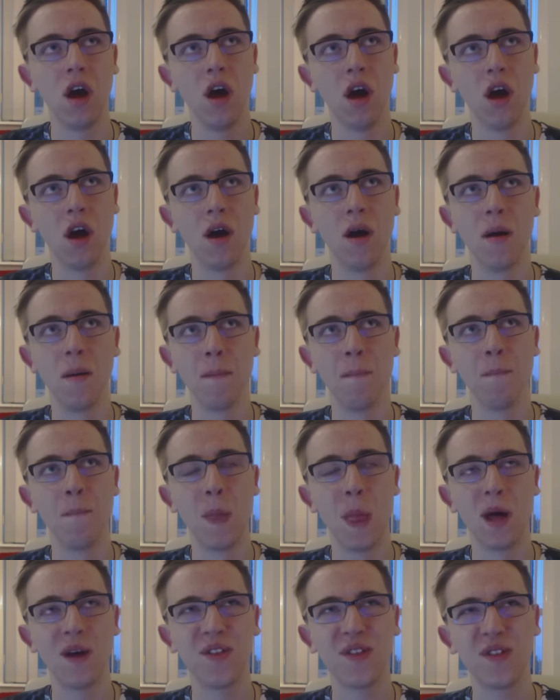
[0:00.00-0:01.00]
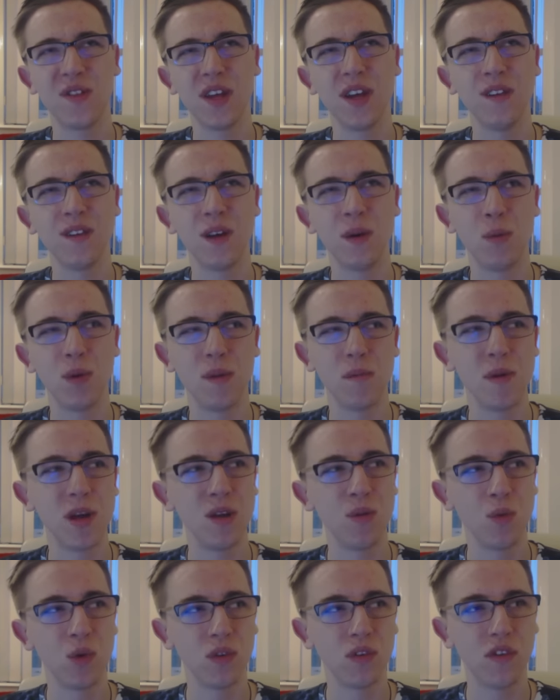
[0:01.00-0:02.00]
Um, I think they were the
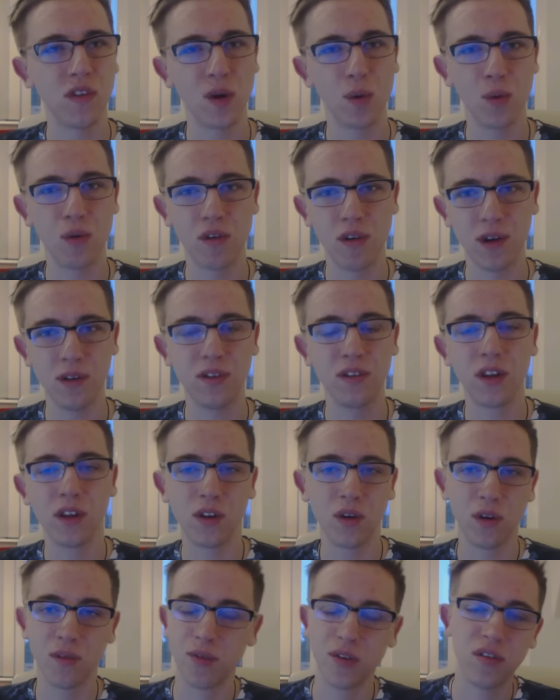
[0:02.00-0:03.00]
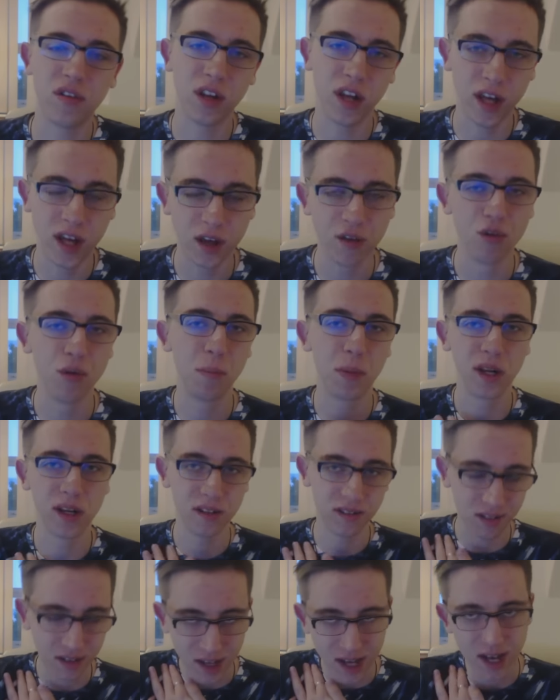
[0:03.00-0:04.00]
main ones that were rested. Obviously, he
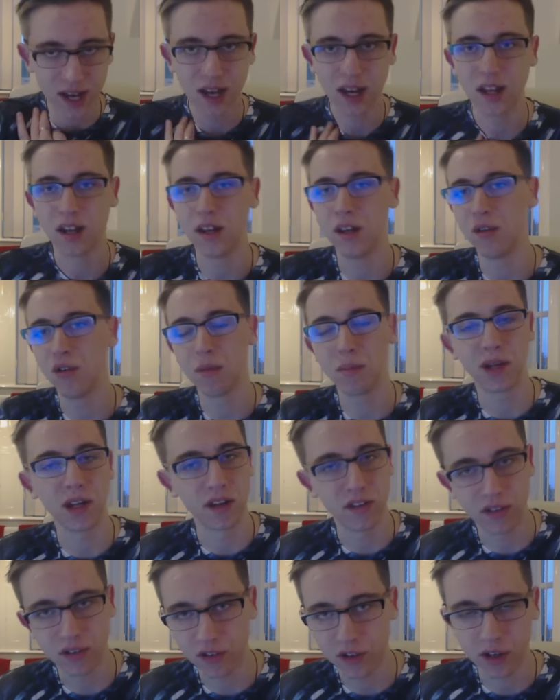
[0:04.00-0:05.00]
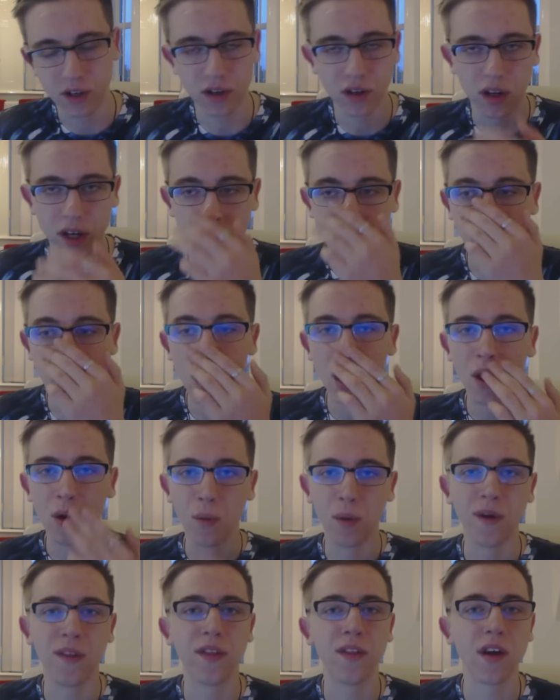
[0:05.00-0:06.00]
replaced Kane, he replaced Sterling
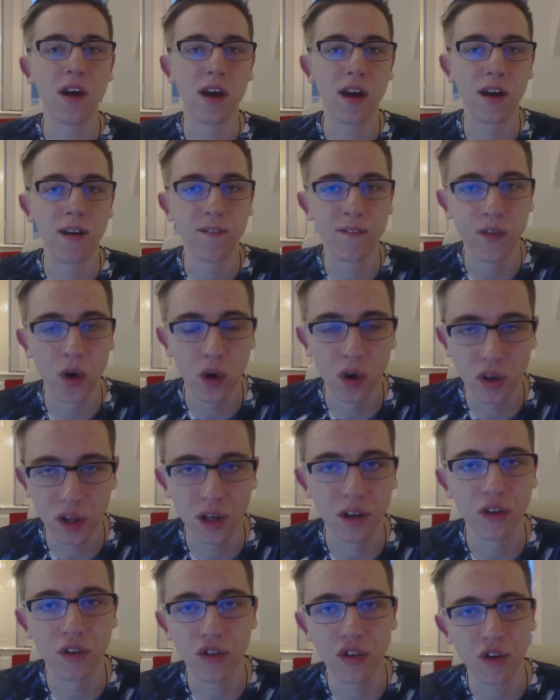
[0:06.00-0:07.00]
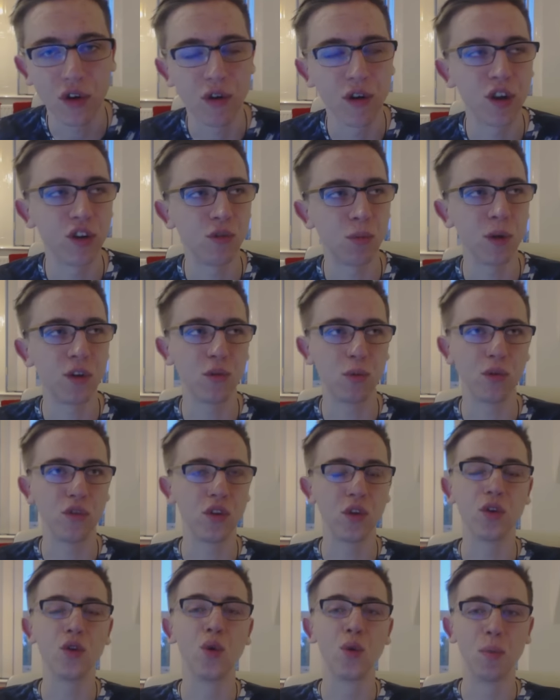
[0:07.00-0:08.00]
with uh, Vardy and Sturridge, which
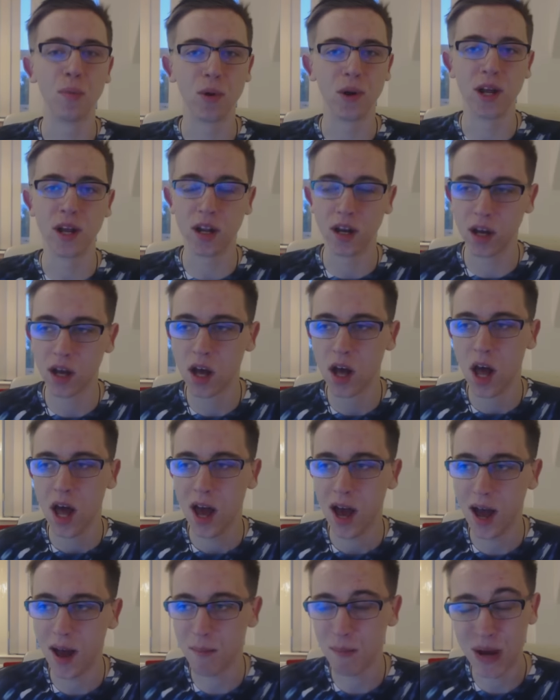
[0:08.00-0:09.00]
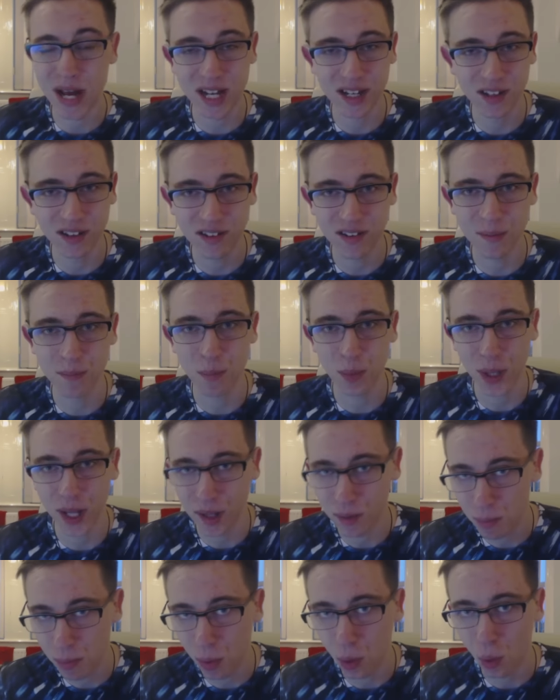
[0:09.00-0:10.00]
was a no-brainer. Um, Henderson
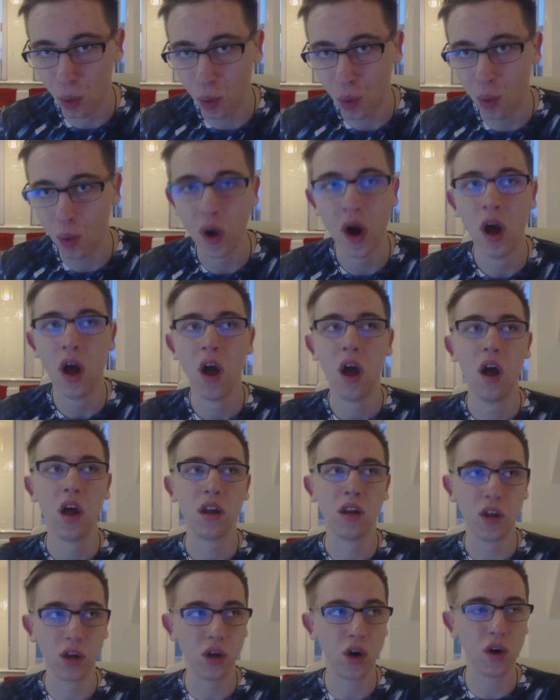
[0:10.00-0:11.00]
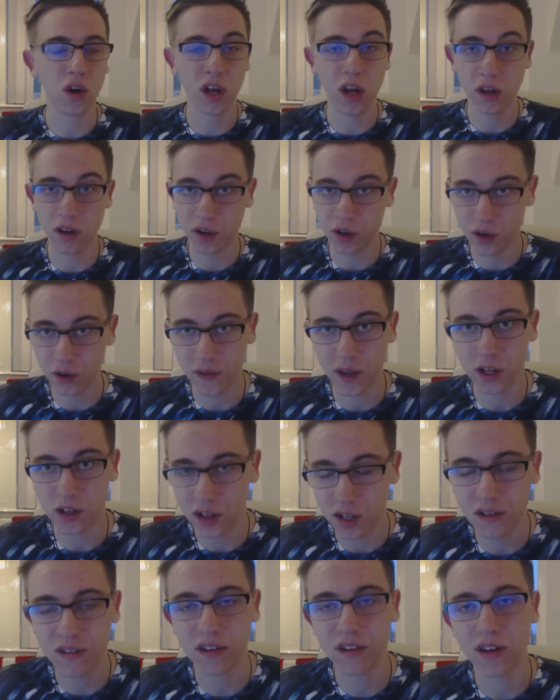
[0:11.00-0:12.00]
played Paul. Lallana had another
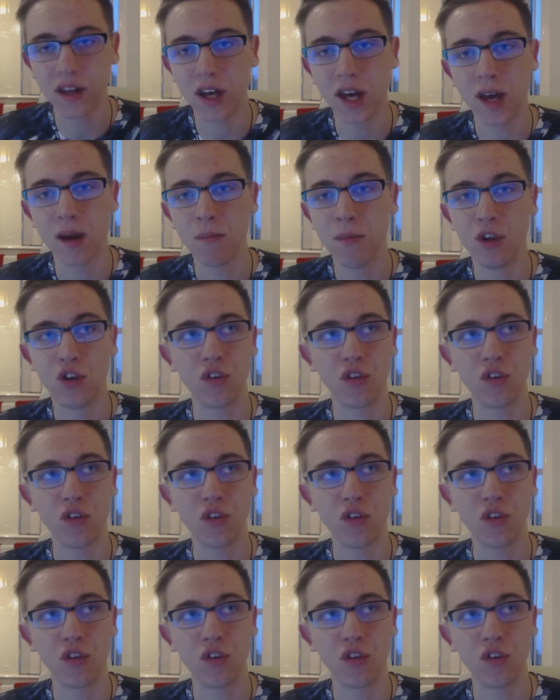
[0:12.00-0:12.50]
decent game.